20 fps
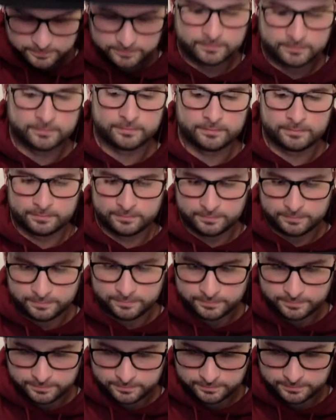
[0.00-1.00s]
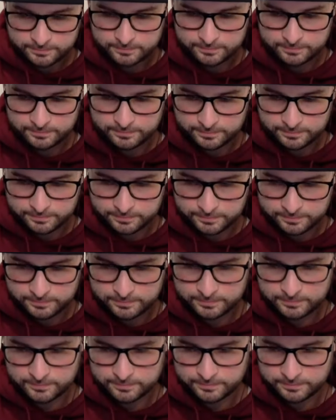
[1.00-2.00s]

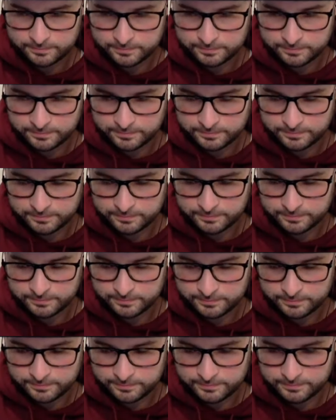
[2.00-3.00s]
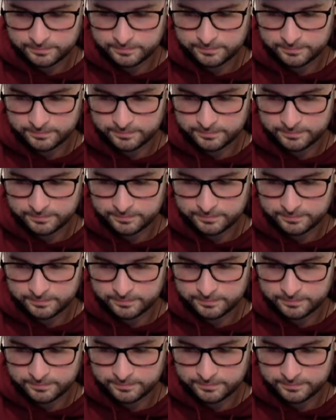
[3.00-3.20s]
(silent)